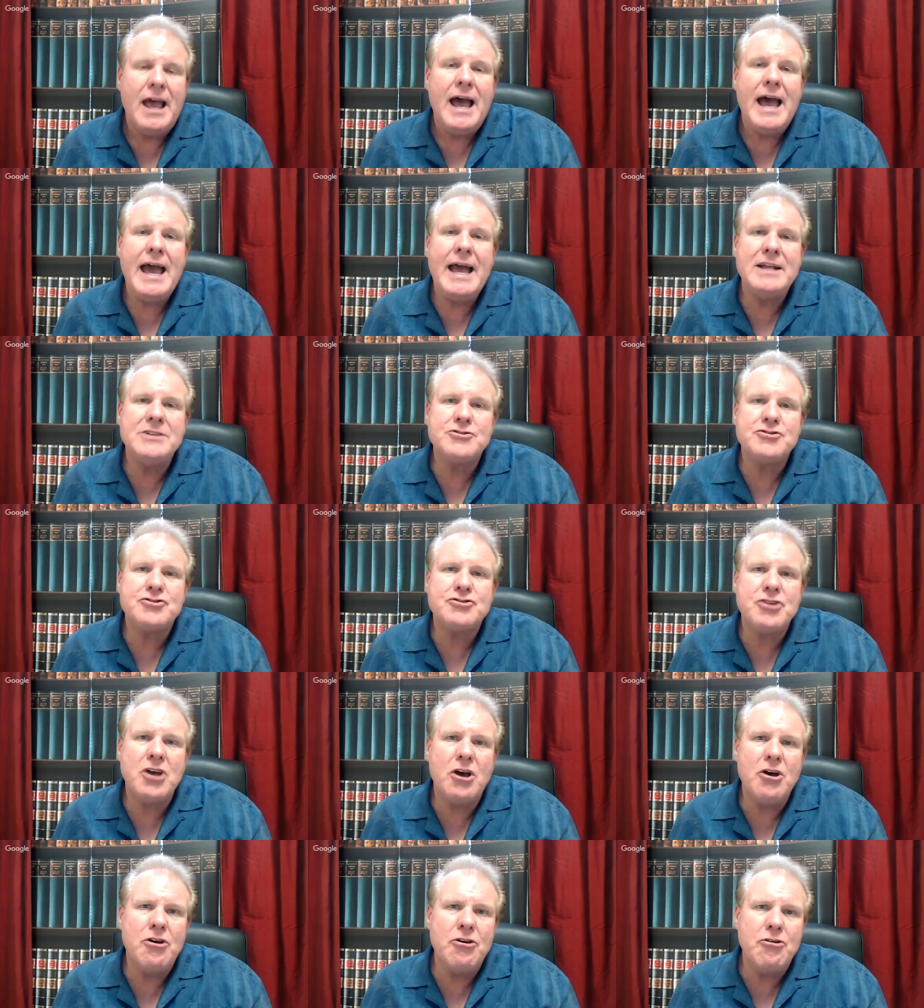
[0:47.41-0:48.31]
And
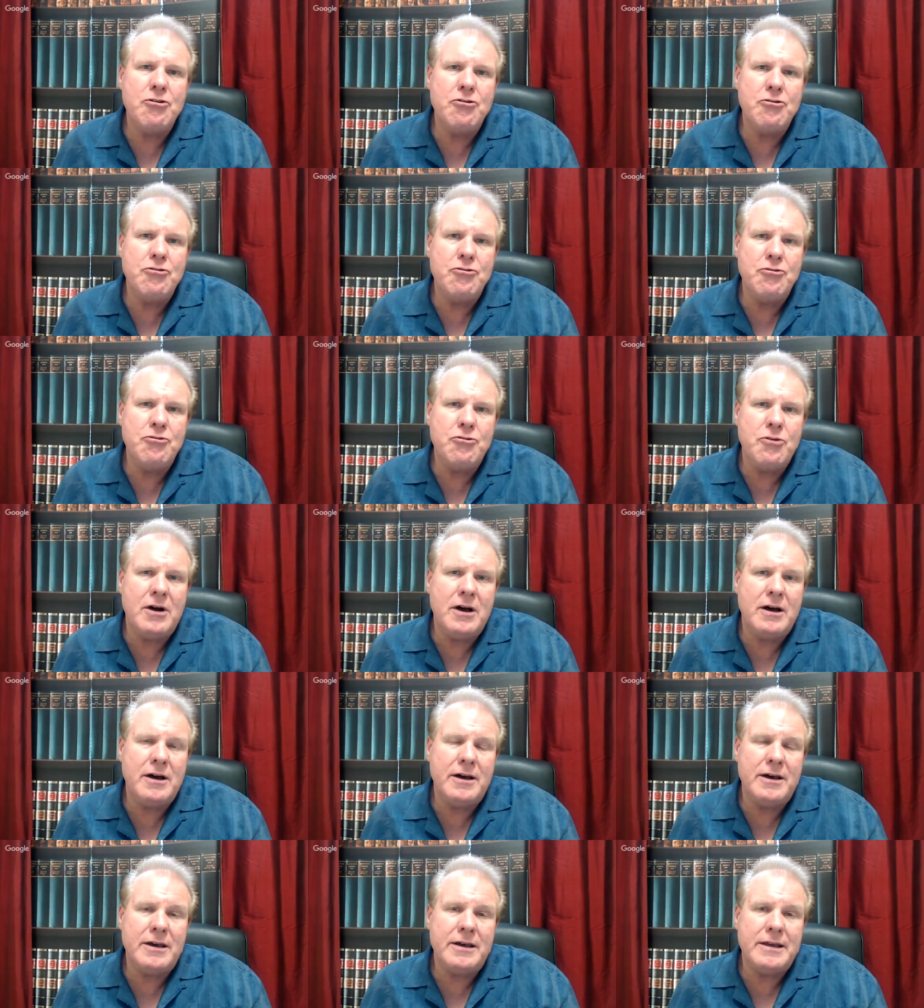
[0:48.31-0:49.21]
so
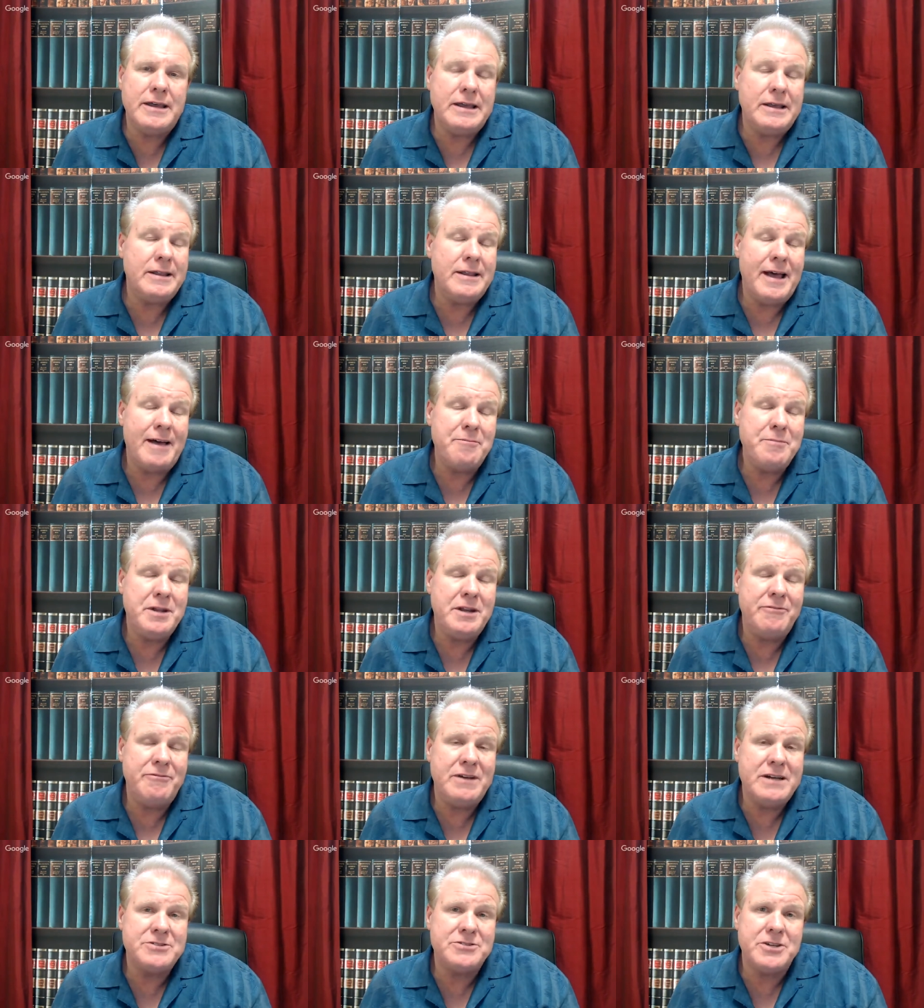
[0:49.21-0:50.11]
uh, I've been
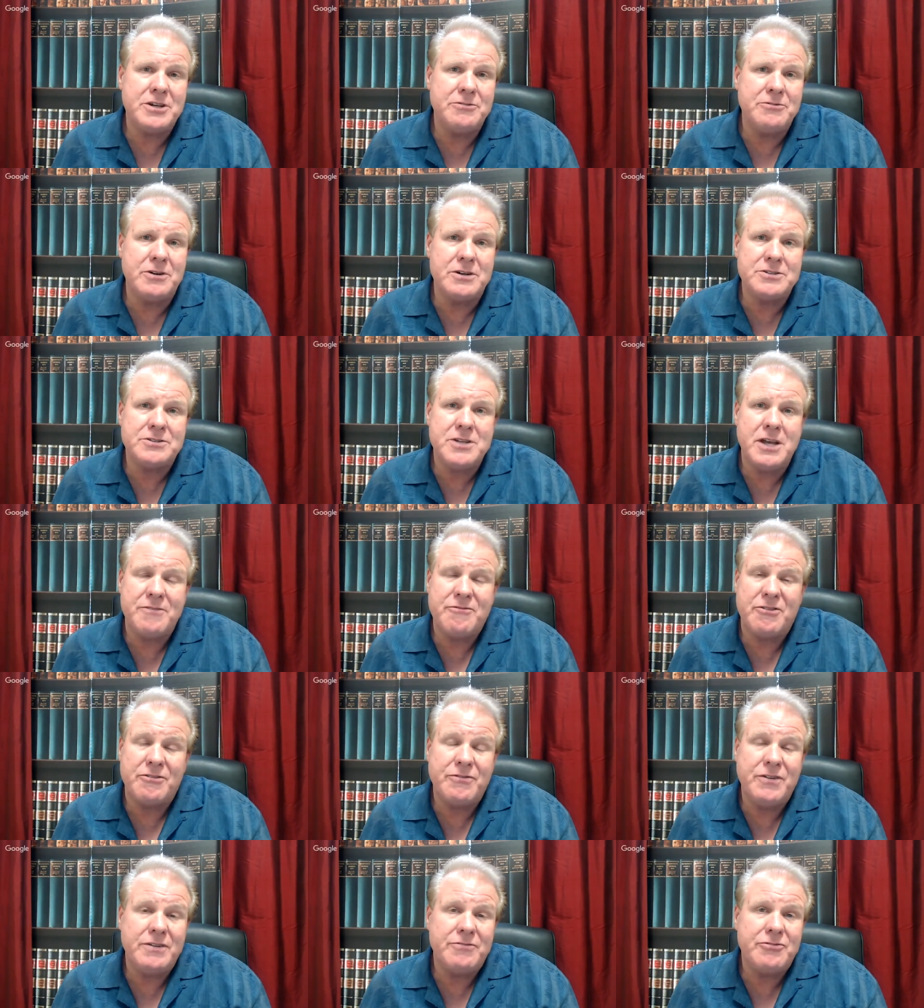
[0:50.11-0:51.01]
investing in real estate
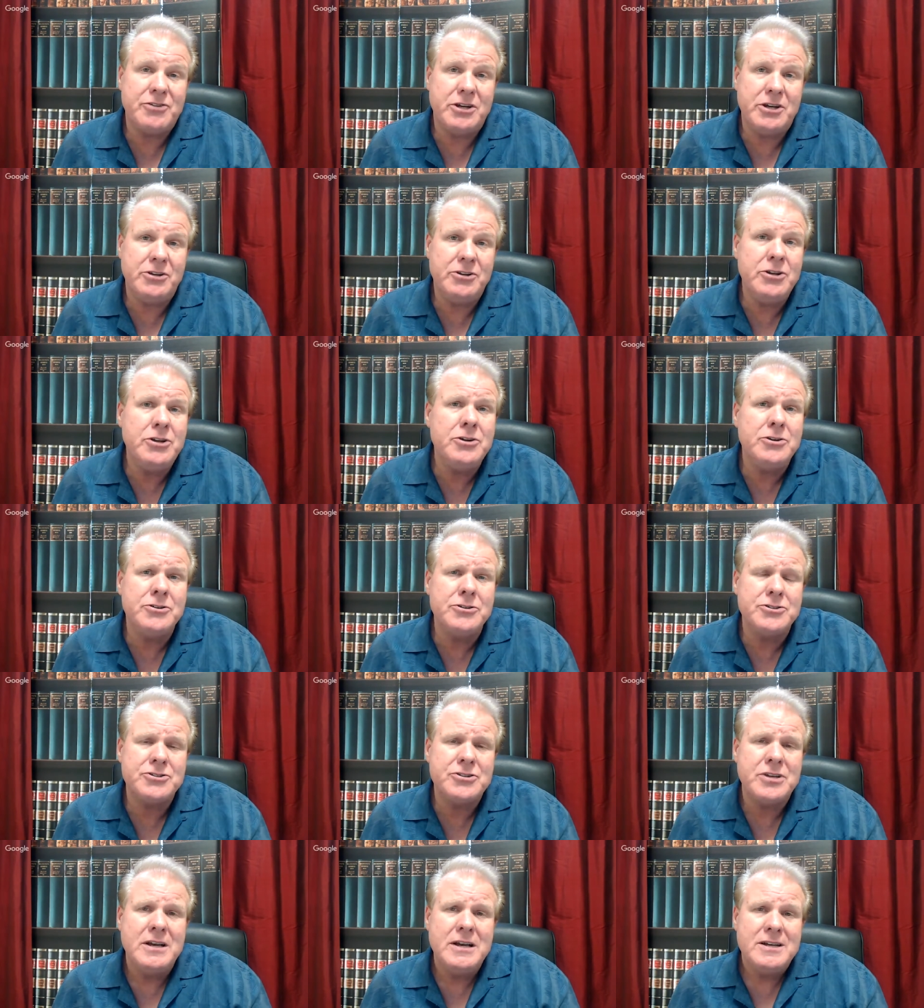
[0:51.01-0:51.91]
for 15
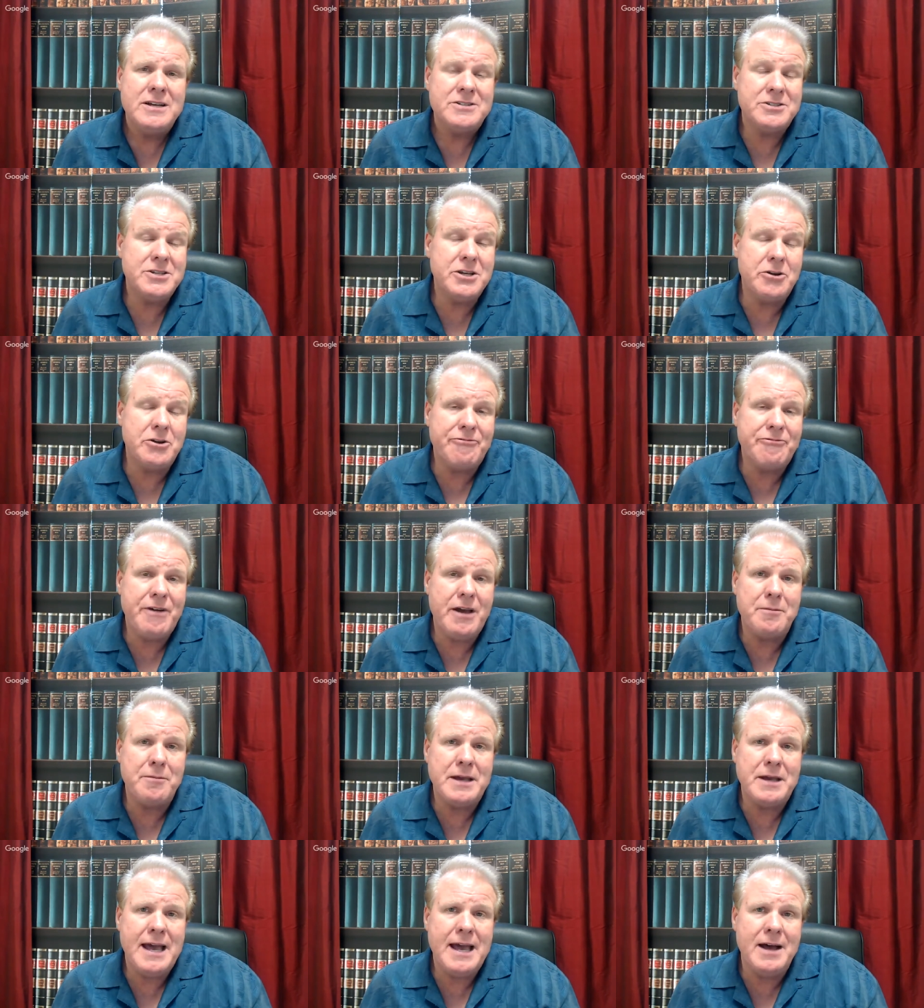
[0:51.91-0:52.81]
years, single
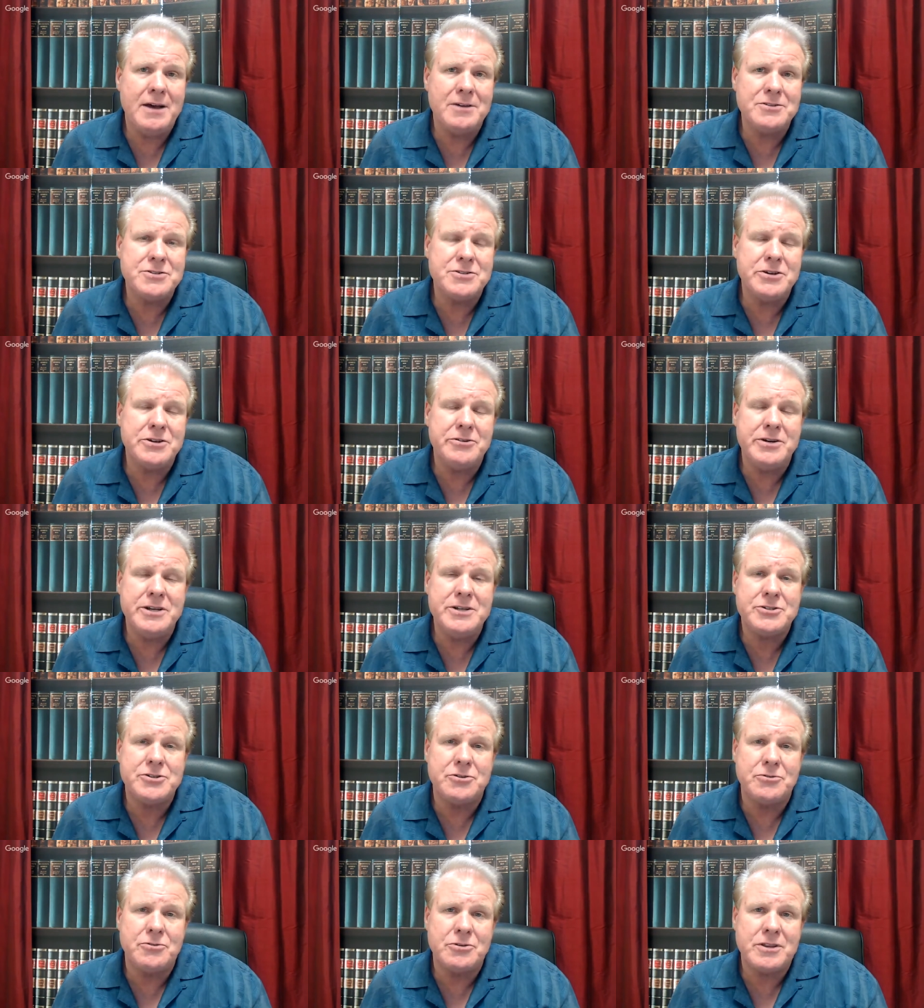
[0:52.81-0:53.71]
family houses here in
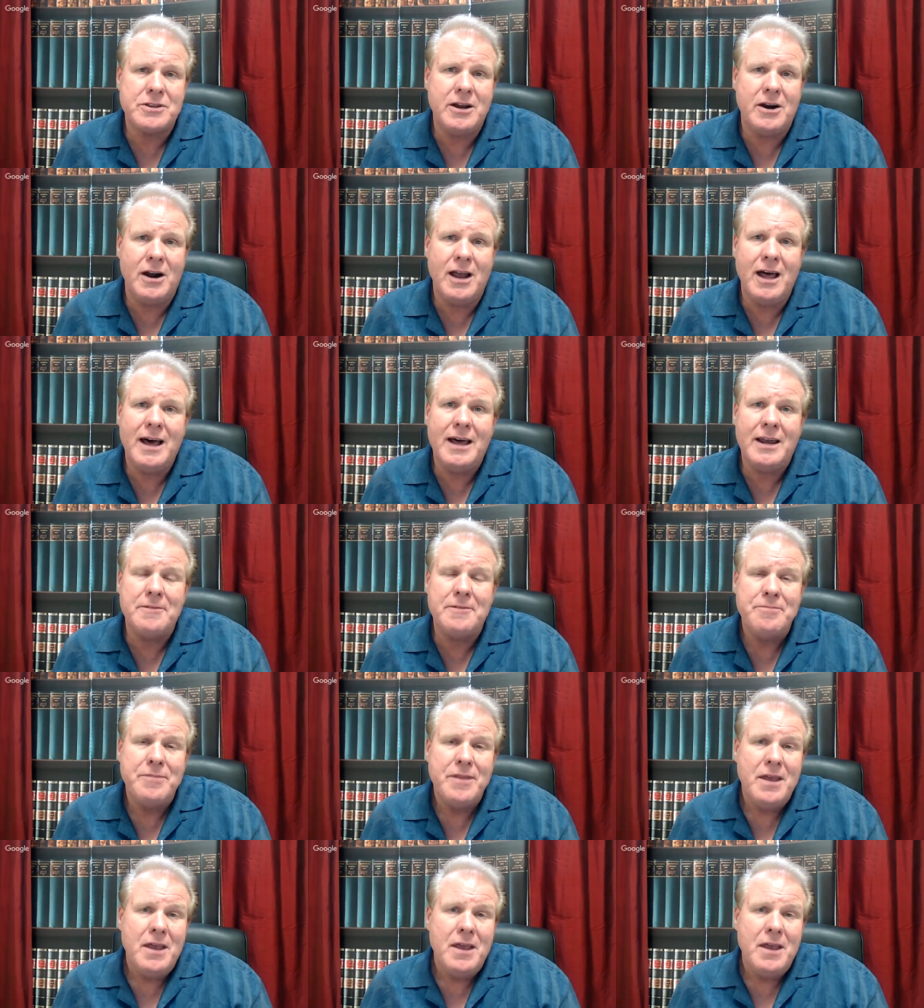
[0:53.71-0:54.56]
Eastern North Carolina.